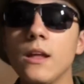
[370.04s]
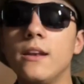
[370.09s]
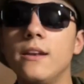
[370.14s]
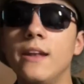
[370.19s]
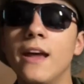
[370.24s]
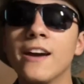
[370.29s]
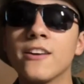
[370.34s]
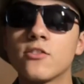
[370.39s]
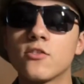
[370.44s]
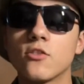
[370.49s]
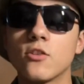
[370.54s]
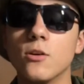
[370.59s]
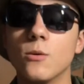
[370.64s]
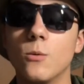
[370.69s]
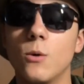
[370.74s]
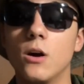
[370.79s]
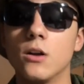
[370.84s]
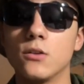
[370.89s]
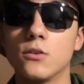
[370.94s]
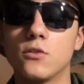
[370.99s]
Next, you're gonna
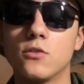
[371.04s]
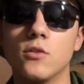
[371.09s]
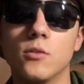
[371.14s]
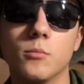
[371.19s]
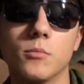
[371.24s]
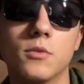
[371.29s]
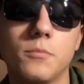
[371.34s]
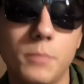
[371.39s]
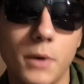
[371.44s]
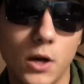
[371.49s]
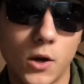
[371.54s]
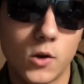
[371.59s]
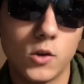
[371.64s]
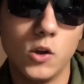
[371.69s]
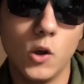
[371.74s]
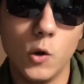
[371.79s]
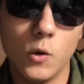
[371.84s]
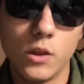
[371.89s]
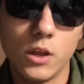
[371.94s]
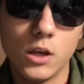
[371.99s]
want some spare
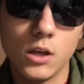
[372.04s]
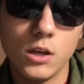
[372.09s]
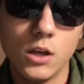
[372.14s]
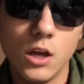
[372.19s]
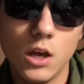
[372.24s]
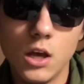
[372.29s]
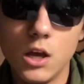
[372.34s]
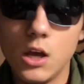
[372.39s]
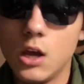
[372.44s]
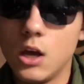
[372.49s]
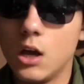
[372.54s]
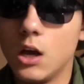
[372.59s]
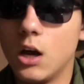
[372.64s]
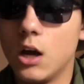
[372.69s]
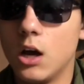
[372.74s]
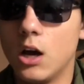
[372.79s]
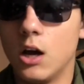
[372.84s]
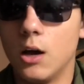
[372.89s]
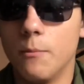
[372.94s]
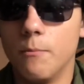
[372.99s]
clothing.
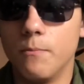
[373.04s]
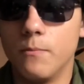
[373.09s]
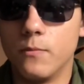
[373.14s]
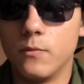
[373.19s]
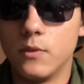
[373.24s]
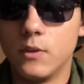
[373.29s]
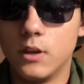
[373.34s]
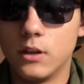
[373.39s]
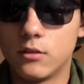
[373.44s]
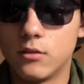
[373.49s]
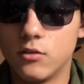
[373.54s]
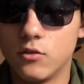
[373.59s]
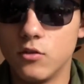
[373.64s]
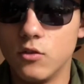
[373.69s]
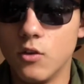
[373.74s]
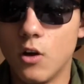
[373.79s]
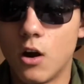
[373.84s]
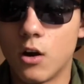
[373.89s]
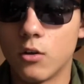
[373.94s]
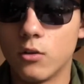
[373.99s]
This is
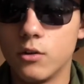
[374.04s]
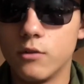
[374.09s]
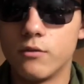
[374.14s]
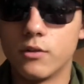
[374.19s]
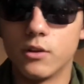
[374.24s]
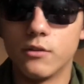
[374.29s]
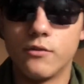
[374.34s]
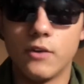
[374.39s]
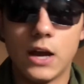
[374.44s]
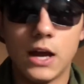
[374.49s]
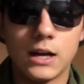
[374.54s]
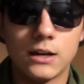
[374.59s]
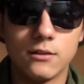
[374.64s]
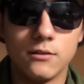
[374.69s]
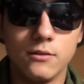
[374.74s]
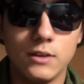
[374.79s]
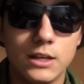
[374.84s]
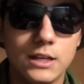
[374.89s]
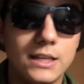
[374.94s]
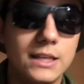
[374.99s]
not only for the fact of
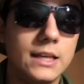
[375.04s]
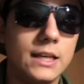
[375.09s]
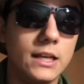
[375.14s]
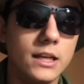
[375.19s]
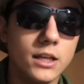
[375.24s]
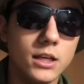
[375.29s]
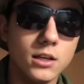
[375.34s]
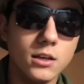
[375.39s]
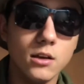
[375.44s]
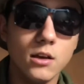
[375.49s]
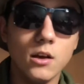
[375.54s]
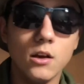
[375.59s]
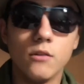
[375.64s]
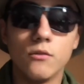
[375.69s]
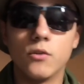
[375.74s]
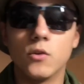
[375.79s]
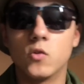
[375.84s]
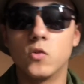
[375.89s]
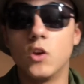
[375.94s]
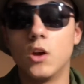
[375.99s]
like heating.
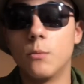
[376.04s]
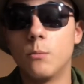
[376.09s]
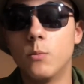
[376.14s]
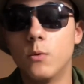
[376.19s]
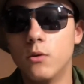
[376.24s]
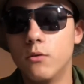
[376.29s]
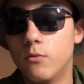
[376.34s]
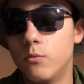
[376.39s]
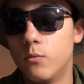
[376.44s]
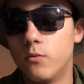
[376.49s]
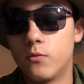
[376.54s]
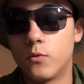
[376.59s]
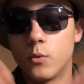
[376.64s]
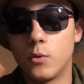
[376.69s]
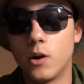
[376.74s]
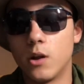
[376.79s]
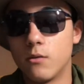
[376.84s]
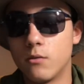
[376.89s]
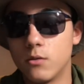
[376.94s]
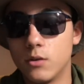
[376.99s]
For example, if for
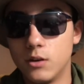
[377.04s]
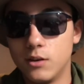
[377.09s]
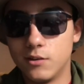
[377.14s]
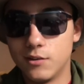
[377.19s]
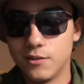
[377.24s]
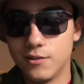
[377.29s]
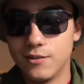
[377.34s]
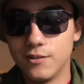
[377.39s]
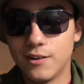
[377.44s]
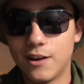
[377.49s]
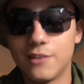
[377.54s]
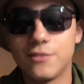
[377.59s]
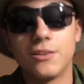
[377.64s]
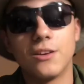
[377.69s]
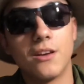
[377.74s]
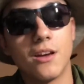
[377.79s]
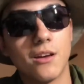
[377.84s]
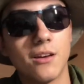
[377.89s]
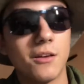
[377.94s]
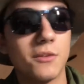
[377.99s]
whatever reason,
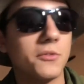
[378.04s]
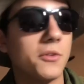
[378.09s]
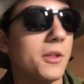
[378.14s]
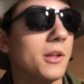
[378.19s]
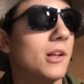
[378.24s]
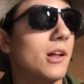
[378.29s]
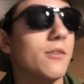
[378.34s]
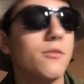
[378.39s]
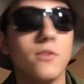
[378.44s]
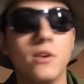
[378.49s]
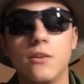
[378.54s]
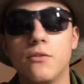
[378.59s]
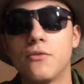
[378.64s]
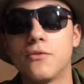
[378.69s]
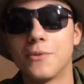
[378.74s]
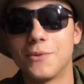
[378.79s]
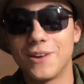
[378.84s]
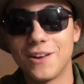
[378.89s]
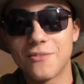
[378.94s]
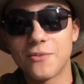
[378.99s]
if for
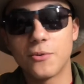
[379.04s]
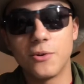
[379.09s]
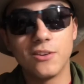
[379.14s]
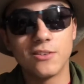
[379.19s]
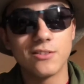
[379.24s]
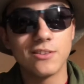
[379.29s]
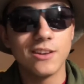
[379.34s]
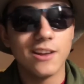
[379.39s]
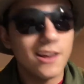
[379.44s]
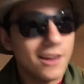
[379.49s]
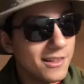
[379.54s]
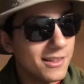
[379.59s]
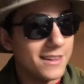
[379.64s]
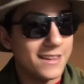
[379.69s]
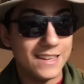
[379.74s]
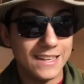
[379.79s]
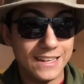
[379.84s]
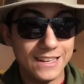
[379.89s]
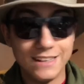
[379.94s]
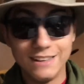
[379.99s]
whatever reason the
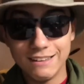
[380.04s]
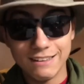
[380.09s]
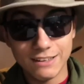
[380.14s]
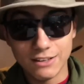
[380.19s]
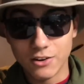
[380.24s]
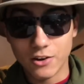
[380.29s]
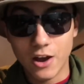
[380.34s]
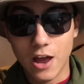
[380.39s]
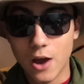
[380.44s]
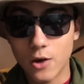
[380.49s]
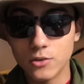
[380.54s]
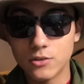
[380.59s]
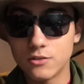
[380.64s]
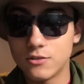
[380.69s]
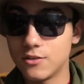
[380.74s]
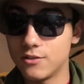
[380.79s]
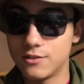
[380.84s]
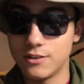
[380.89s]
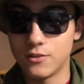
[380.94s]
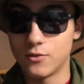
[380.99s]
heat in your house
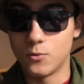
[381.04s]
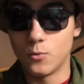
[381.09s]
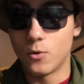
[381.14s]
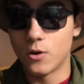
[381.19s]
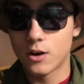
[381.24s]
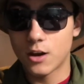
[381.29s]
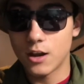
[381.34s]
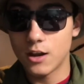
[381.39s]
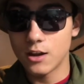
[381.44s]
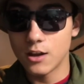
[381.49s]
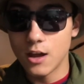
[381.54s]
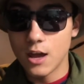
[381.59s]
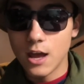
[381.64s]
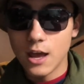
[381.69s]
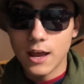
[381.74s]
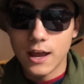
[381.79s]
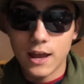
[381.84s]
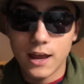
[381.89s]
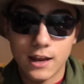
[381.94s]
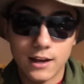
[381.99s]
just isn't working,
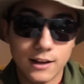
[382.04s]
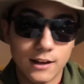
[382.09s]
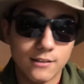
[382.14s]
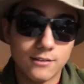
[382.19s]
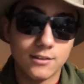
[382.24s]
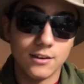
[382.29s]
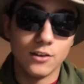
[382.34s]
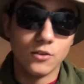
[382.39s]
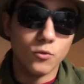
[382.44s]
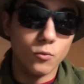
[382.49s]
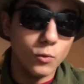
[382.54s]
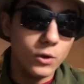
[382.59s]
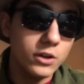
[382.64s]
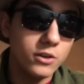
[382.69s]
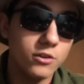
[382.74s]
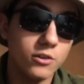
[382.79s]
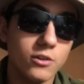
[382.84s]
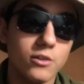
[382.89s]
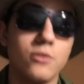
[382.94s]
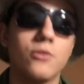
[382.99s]
and let's say it's
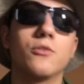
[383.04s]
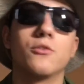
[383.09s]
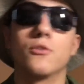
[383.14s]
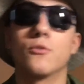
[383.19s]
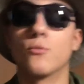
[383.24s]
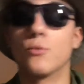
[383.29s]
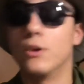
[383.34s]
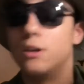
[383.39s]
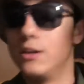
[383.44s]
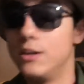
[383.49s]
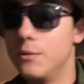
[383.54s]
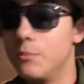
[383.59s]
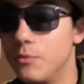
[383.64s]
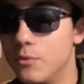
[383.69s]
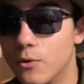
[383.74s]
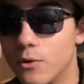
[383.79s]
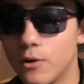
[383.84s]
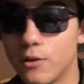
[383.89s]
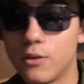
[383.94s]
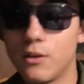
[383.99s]
winter or you're really up
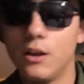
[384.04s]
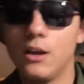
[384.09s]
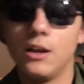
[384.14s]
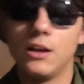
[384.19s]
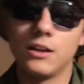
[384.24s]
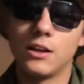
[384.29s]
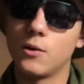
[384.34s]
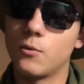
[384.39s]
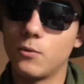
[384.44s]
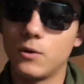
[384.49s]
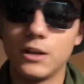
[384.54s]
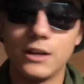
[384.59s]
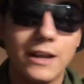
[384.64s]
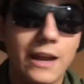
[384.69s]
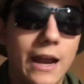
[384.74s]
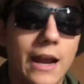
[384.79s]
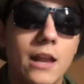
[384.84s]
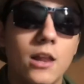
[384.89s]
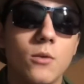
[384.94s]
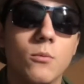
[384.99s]
north, like in
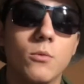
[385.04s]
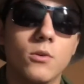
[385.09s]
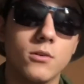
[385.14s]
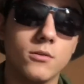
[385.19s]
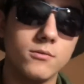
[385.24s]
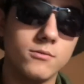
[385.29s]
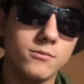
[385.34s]
Canada, we're